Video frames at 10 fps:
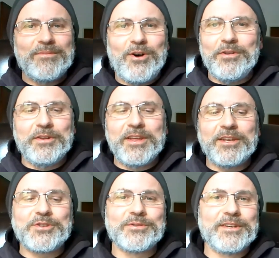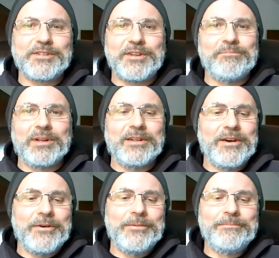All the links are listed
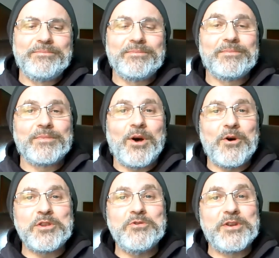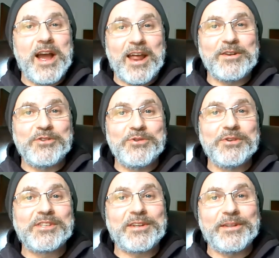below. All you gotta
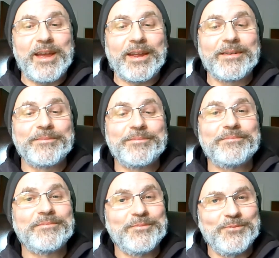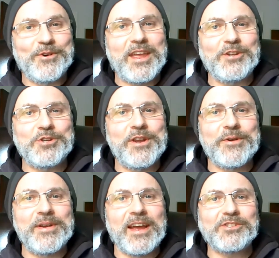do is click. We'll catch you
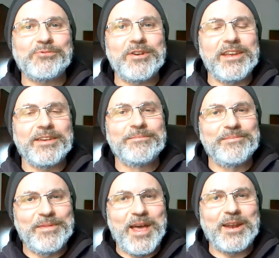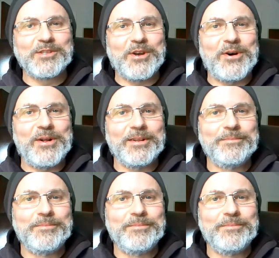here next week. That is all.